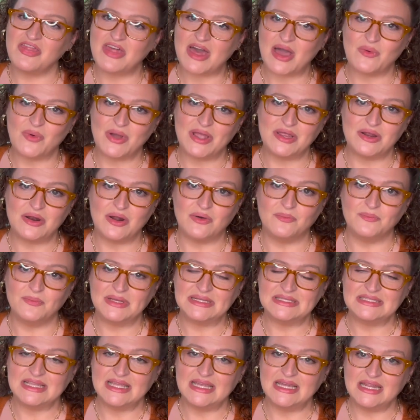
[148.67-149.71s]
That way you don't
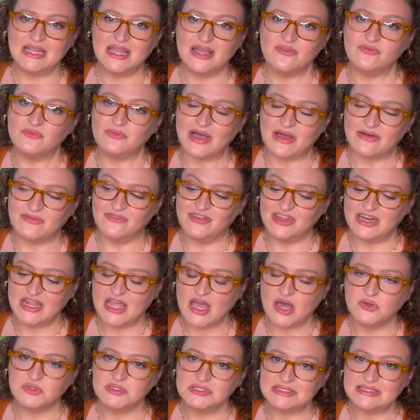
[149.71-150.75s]
miss any of my
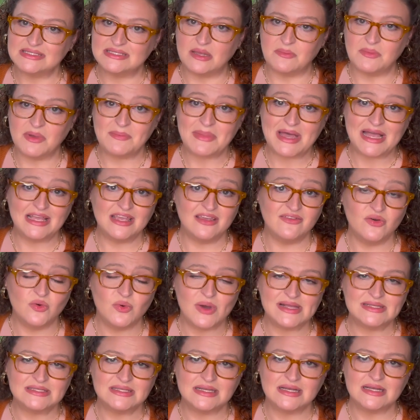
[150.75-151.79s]
videos. Some of my
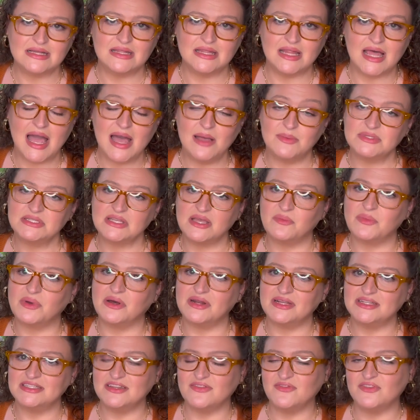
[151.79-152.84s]
giveaways and collabs come
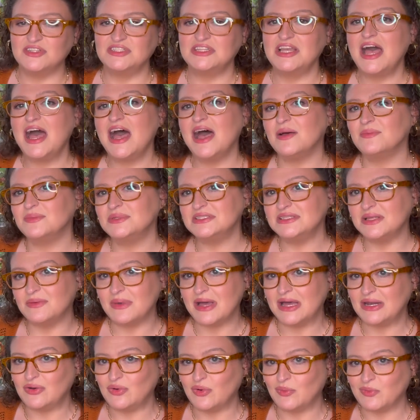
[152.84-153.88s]
on at different times than
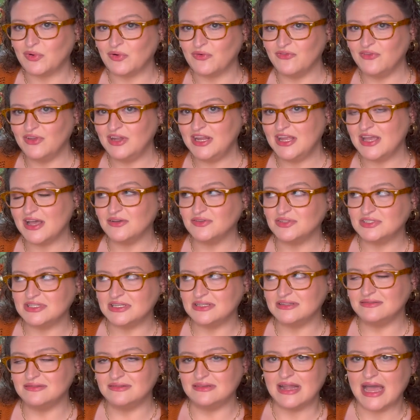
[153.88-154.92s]
my normal videos
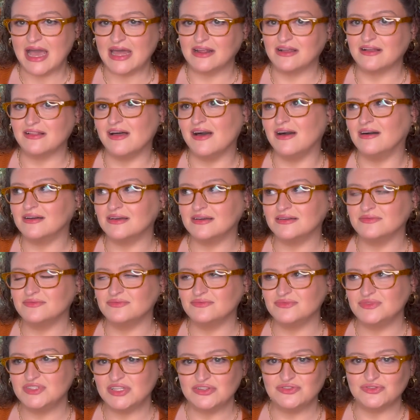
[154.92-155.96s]
at 9 o'clock
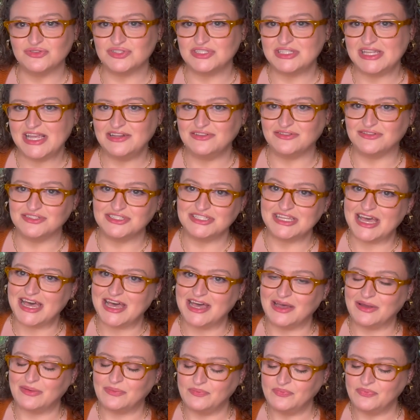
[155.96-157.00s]
Central Standard
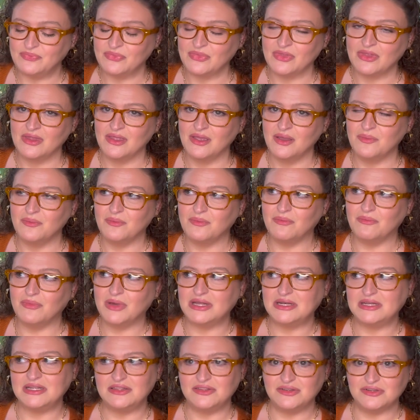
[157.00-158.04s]
Time,
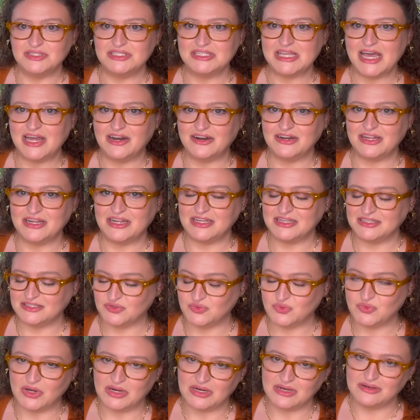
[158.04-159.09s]
Monday through Saturdays,
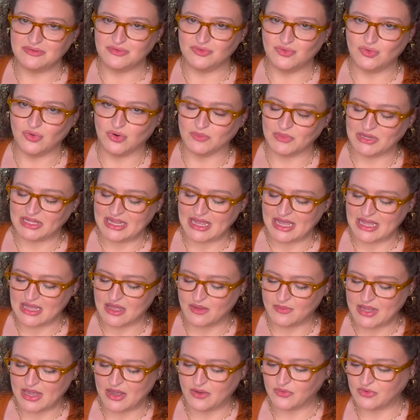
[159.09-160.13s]
when normally I
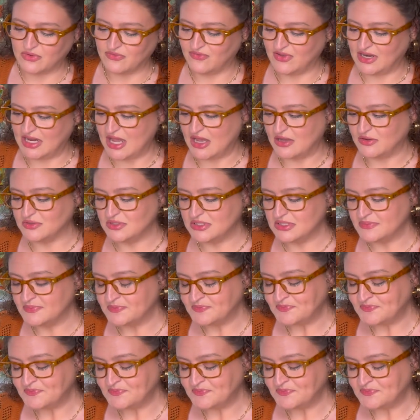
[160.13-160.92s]
come out with videos.